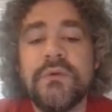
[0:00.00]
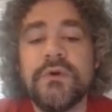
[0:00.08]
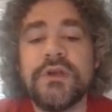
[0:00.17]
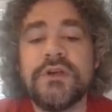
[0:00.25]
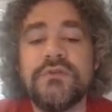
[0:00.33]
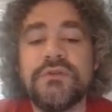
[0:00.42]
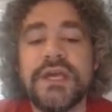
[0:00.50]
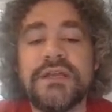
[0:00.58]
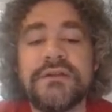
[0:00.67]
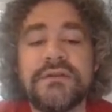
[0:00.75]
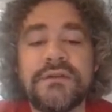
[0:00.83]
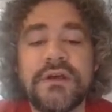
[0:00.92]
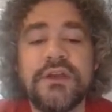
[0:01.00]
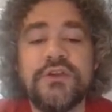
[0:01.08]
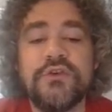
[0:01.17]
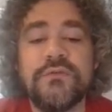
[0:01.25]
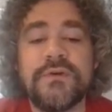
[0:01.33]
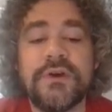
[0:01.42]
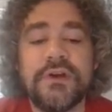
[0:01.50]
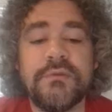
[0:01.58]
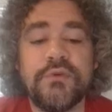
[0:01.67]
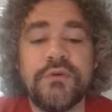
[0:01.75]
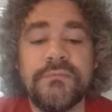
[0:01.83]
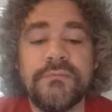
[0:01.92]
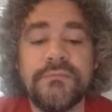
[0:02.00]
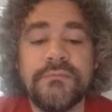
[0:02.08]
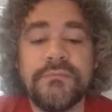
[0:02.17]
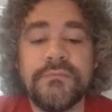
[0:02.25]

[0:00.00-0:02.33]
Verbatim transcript: We're going to create a new variable